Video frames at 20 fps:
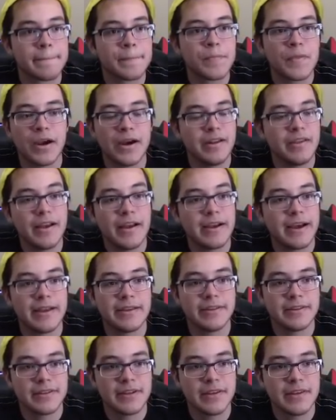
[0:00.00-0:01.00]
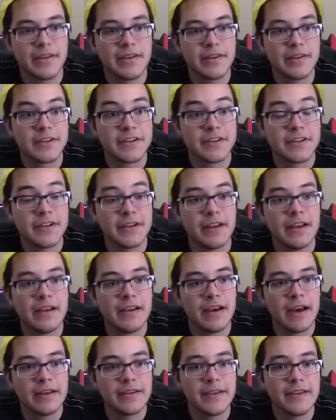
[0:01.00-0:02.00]
Alright, I think I got this. I think this is it.
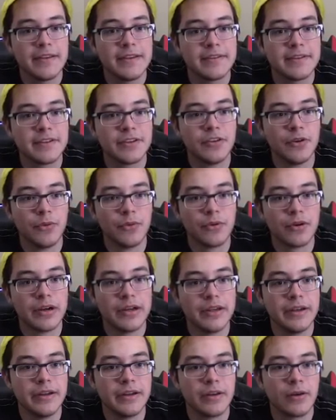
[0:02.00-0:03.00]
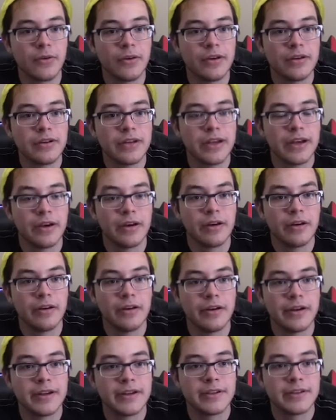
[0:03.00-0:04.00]
I think this is the run, or to
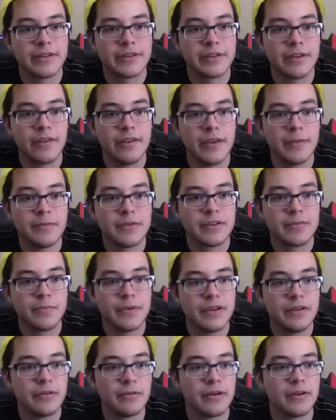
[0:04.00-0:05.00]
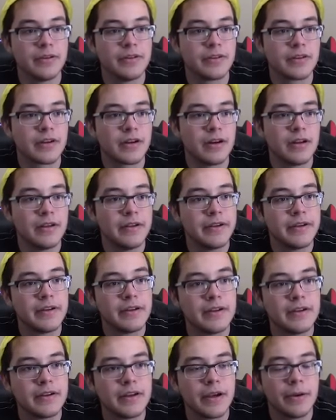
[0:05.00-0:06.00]
earn, as them speedrunners call it.
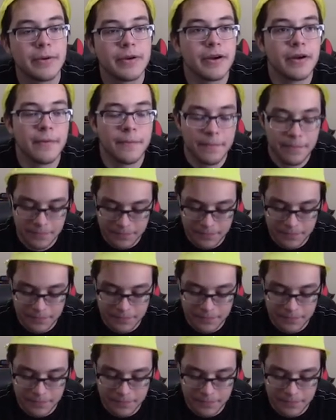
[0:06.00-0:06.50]
Here we go.